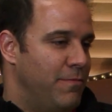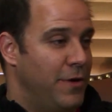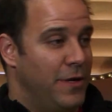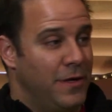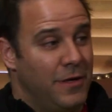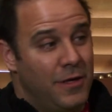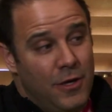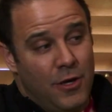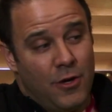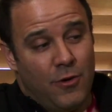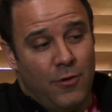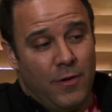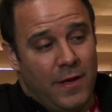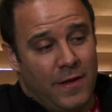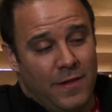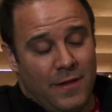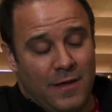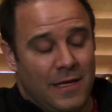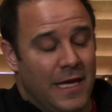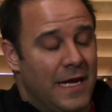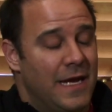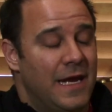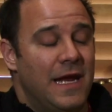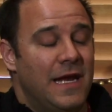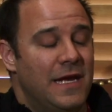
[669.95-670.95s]
But in the
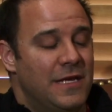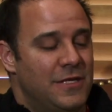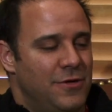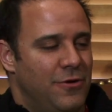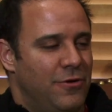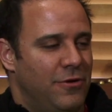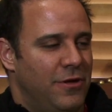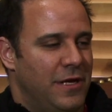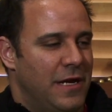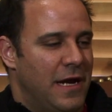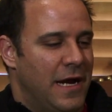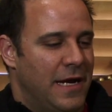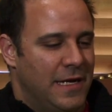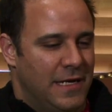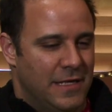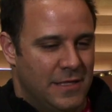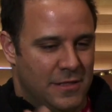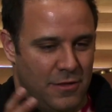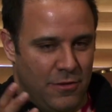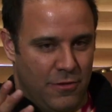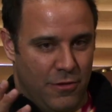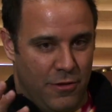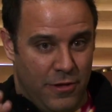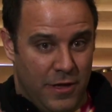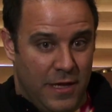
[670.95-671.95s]
late '80s and early
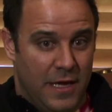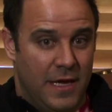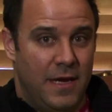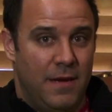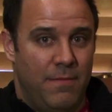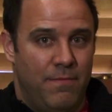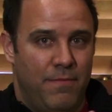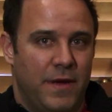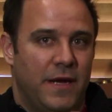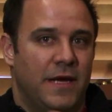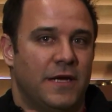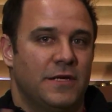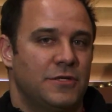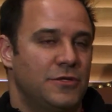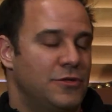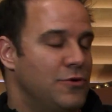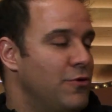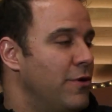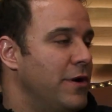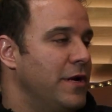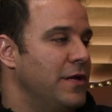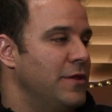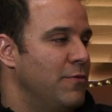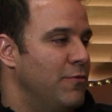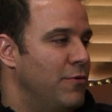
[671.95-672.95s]
'90s, the biggest
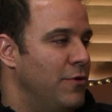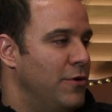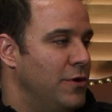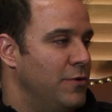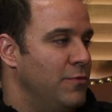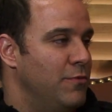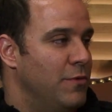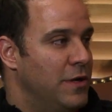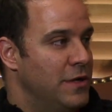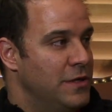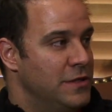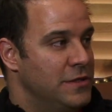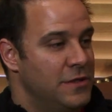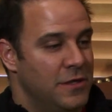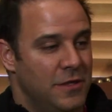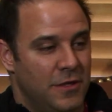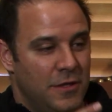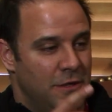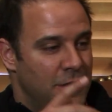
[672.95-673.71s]
story in the world was